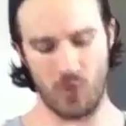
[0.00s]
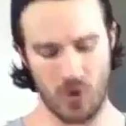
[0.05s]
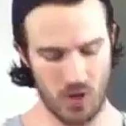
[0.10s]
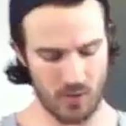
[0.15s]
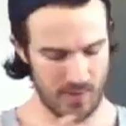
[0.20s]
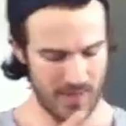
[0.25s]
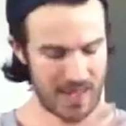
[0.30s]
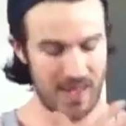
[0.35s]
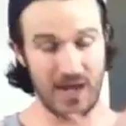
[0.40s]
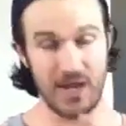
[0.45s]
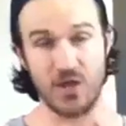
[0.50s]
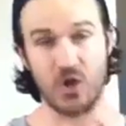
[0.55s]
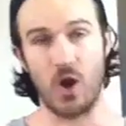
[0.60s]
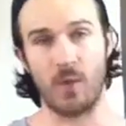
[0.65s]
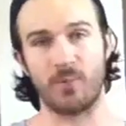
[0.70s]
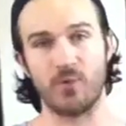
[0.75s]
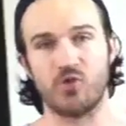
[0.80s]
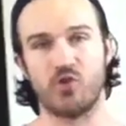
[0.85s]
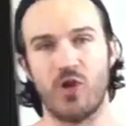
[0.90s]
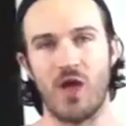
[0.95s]
We're going to be hitting
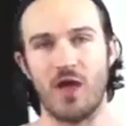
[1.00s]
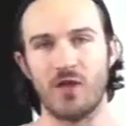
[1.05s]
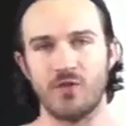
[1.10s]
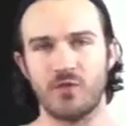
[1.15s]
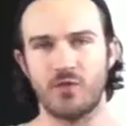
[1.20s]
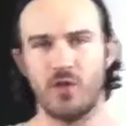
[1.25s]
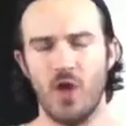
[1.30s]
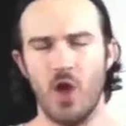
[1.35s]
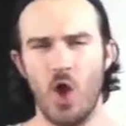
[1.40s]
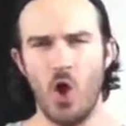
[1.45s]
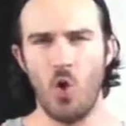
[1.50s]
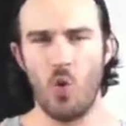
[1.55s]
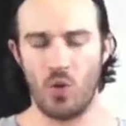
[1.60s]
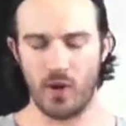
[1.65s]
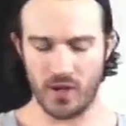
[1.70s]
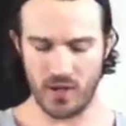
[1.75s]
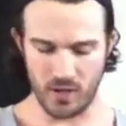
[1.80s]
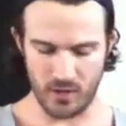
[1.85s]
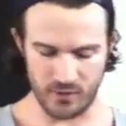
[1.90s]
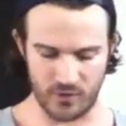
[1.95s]
your upper chest,
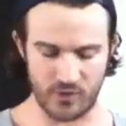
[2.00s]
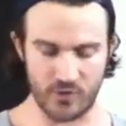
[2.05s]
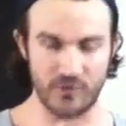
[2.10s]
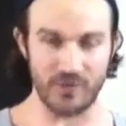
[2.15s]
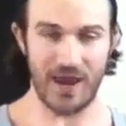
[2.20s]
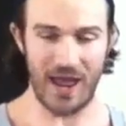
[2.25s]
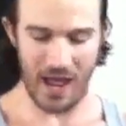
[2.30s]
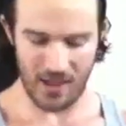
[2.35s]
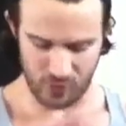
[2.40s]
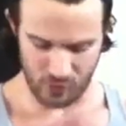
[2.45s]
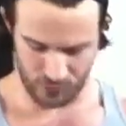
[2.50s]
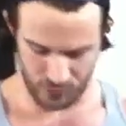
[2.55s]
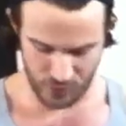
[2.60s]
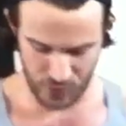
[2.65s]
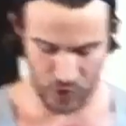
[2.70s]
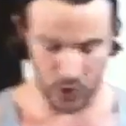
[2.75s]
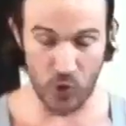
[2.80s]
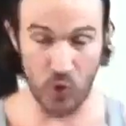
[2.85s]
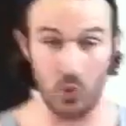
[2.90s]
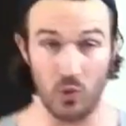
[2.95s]
working on snatches
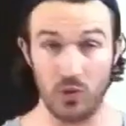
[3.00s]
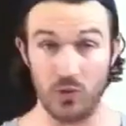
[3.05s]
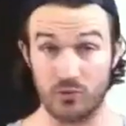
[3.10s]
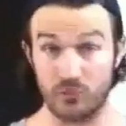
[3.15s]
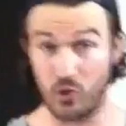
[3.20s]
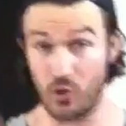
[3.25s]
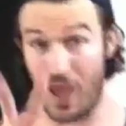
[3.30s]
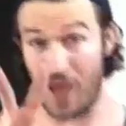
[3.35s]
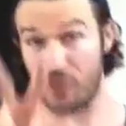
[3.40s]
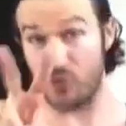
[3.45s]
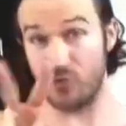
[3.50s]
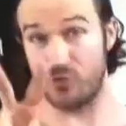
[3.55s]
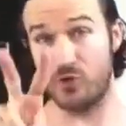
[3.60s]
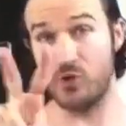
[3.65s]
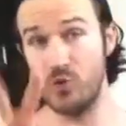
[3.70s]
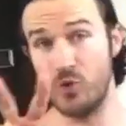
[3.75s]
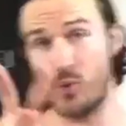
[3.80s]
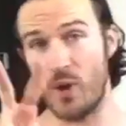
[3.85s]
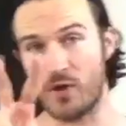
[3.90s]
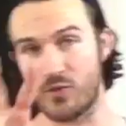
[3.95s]
and
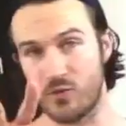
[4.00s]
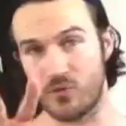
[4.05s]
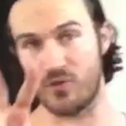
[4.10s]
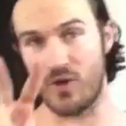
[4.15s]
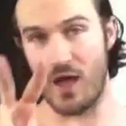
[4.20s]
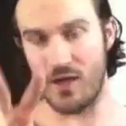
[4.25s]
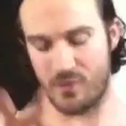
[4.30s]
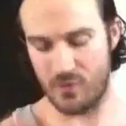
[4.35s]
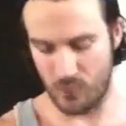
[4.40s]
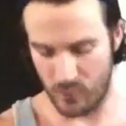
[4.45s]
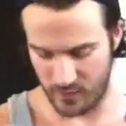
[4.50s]
two new exercises